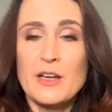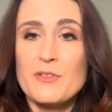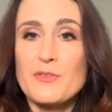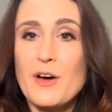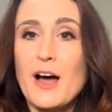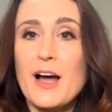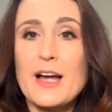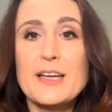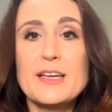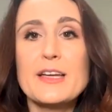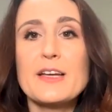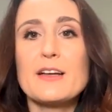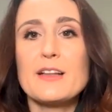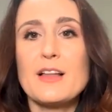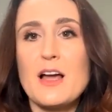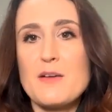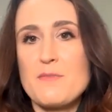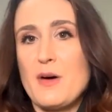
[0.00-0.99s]
if I
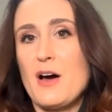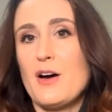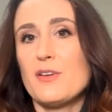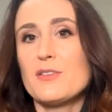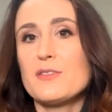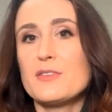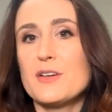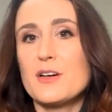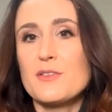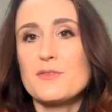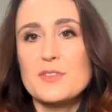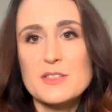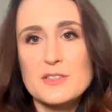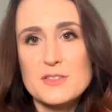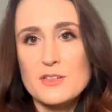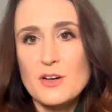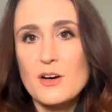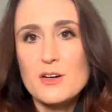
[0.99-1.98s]
can climb out
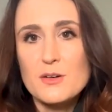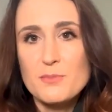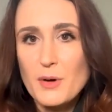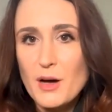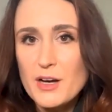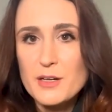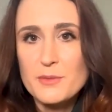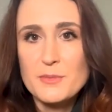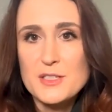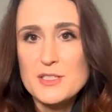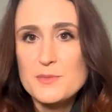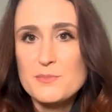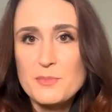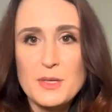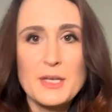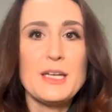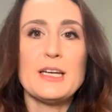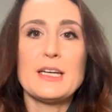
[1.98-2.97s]
of this dark,
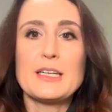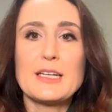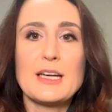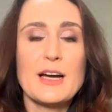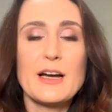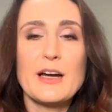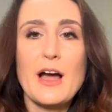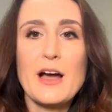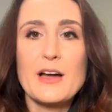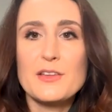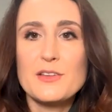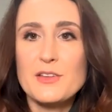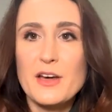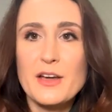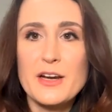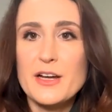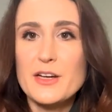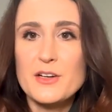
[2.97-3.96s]
bottomless pit I, I
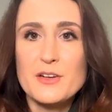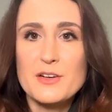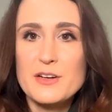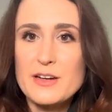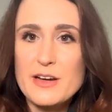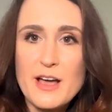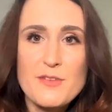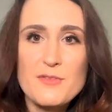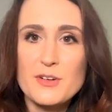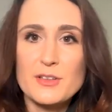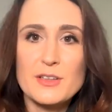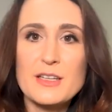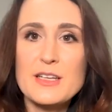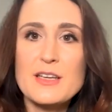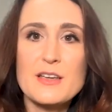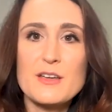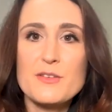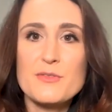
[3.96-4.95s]
thought I could never
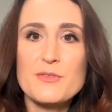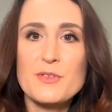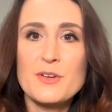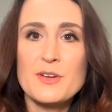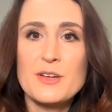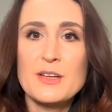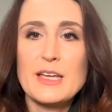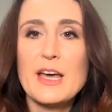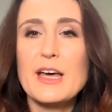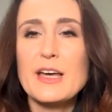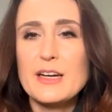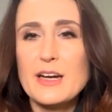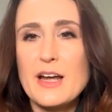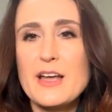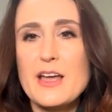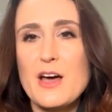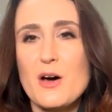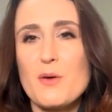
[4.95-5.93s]
leave,
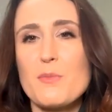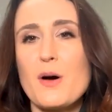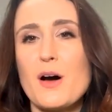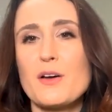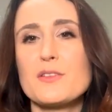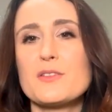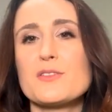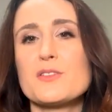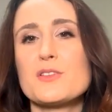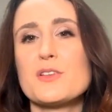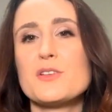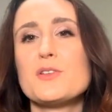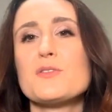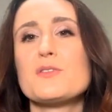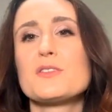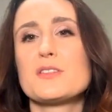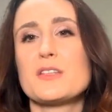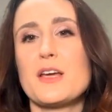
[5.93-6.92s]
can I help others to
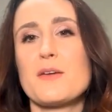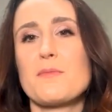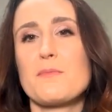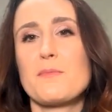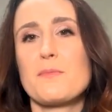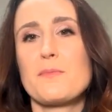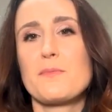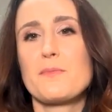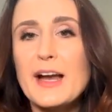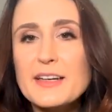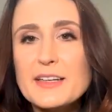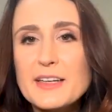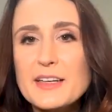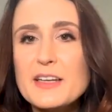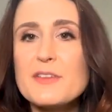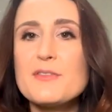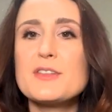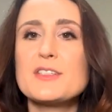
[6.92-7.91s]
do the same?
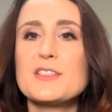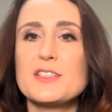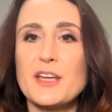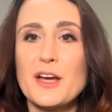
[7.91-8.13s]
And an even